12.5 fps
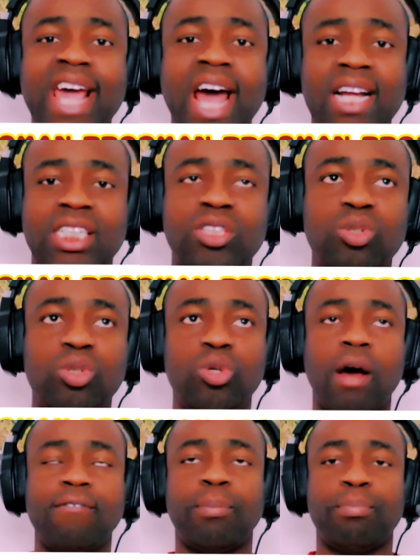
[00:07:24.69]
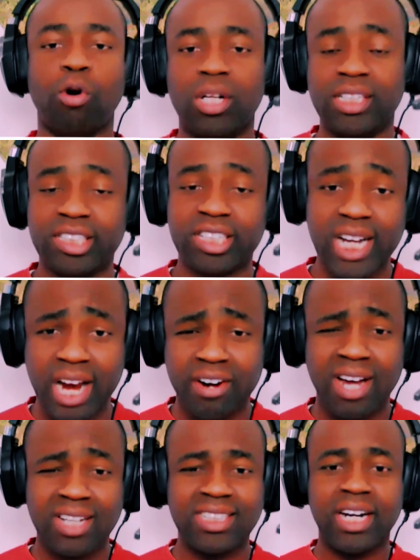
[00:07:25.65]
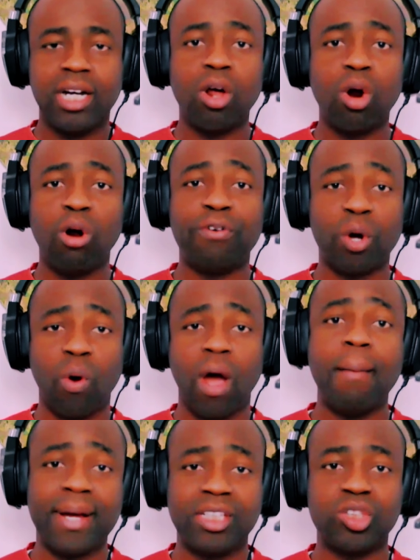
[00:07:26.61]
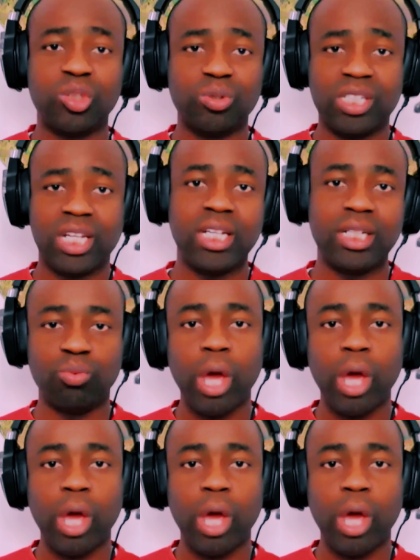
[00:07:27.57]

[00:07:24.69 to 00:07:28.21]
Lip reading: Guiding you, you have the police clearance. There are a lot of requirements you need.